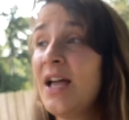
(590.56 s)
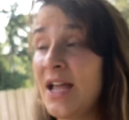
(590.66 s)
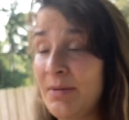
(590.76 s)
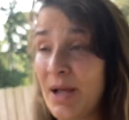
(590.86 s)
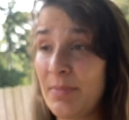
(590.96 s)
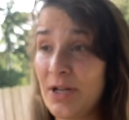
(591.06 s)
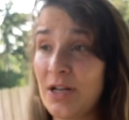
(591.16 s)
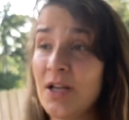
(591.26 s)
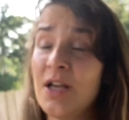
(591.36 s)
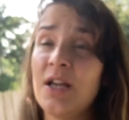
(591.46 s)
in my
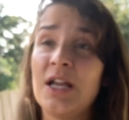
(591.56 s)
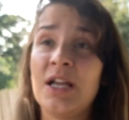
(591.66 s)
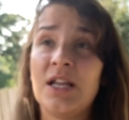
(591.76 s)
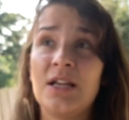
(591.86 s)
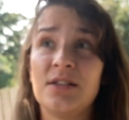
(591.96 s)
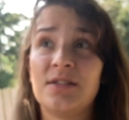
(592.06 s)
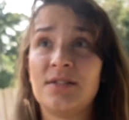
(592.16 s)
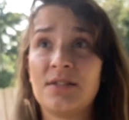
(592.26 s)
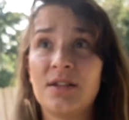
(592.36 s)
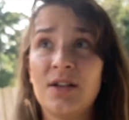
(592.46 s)
opinion. It
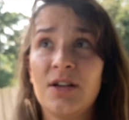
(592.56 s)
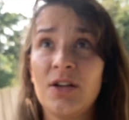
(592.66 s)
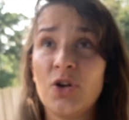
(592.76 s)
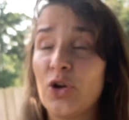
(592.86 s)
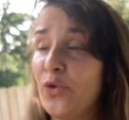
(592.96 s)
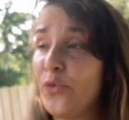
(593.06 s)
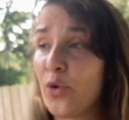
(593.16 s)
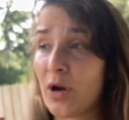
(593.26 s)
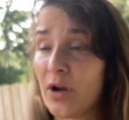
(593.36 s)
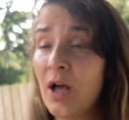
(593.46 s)
is good
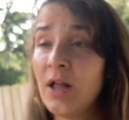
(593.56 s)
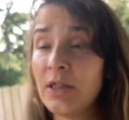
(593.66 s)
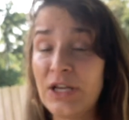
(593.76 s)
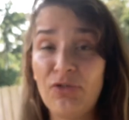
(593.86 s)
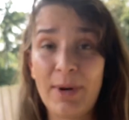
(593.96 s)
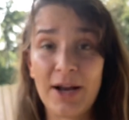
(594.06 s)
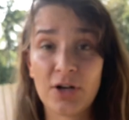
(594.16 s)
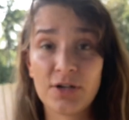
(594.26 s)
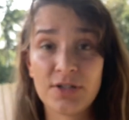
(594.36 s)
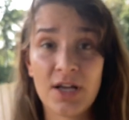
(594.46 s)
for leaf
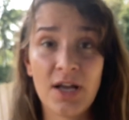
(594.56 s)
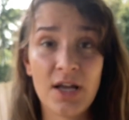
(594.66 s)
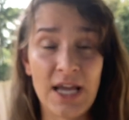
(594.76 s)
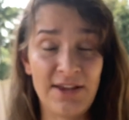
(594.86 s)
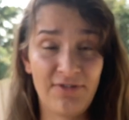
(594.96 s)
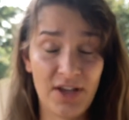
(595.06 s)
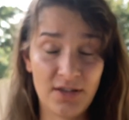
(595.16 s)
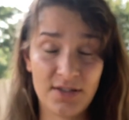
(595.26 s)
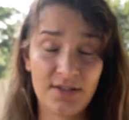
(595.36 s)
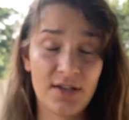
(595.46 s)
miners,
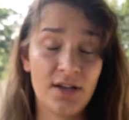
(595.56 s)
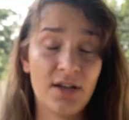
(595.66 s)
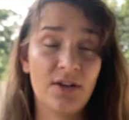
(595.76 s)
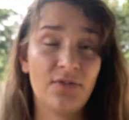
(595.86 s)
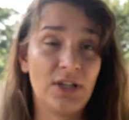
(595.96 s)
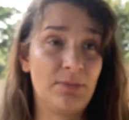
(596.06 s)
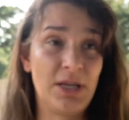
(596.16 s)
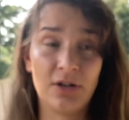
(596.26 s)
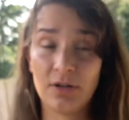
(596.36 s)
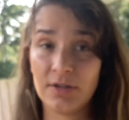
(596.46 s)
aphids, flea
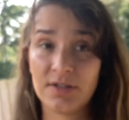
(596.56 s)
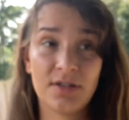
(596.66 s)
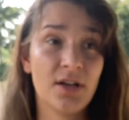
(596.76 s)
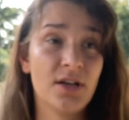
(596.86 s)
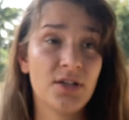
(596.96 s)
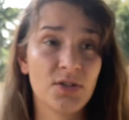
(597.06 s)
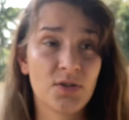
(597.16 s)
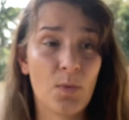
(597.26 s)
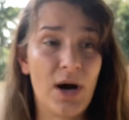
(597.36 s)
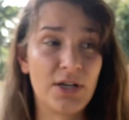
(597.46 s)
beetles,
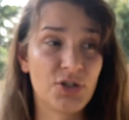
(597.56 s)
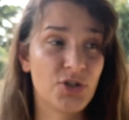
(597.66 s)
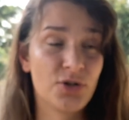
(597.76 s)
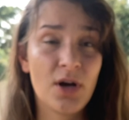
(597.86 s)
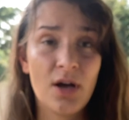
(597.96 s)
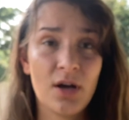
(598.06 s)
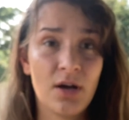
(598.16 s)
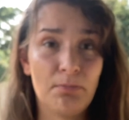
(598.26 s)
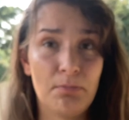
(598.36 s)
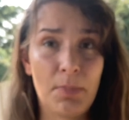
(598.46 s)
squash.
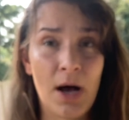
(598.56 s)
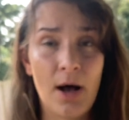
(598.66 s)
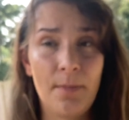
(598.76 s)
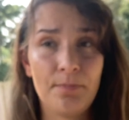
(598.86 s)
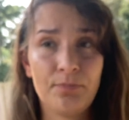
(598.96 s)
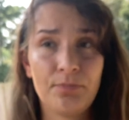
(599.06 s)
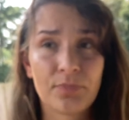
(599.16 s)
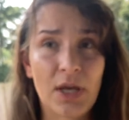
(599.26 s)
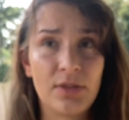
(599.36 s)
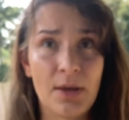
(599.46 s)

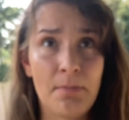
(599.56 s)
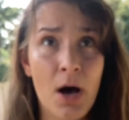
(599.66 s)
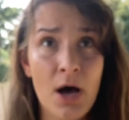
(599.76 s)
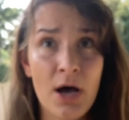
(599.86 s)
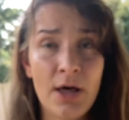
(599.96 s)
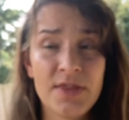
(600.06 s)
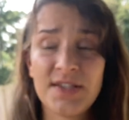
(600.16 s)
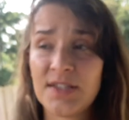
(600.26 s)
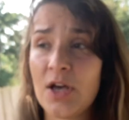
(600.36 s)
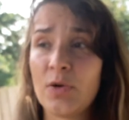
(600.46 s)
The
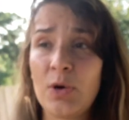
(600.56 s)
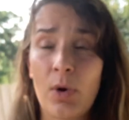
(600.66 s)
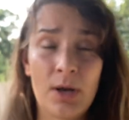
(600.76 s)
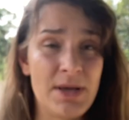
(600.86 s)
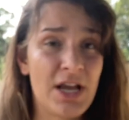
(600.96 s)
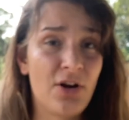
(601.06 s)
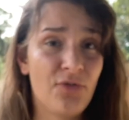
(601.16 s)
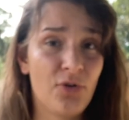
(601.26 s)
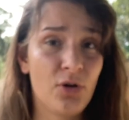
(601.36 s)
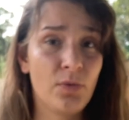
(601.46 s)
moths, though, you want to be
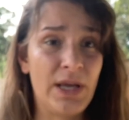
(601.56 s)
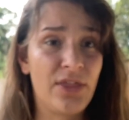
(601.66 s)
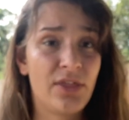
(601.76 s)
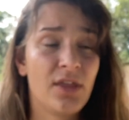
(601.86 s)
careful with